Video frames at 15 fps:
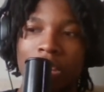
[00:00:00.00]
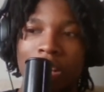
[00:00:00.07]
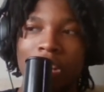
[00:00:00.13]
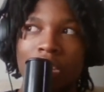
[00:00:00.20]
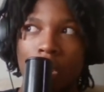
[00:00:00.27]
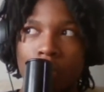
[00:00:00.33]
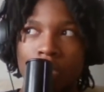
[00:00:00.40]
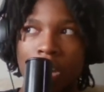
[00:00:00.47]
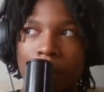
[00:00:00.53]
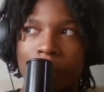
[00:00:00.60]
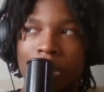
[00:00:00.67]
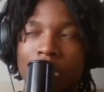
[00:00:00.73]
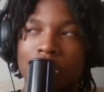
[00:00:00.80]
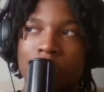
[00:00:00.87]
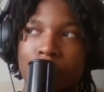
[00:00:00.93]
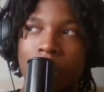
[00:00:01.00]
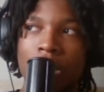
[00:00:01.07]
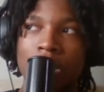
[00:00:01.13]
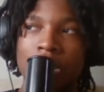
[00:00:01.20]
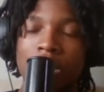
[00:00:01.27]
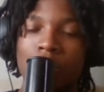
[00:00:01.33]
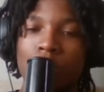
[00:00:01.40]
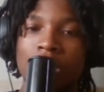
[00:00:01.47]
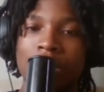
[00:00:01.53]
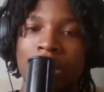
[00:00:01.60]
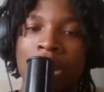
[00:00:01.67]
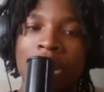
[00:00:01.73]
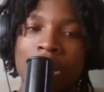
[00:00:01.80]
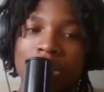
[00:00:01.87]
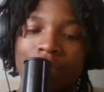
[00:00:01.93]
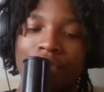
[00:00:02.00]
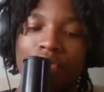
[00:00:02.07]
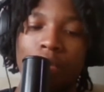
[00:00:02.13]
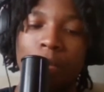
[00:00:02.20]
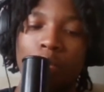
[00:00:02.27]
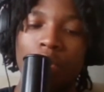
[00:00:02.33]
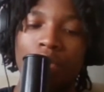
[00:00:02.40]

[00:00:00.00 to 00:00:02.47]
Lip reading: And then on top of that, you should balance it with sides, you feel me?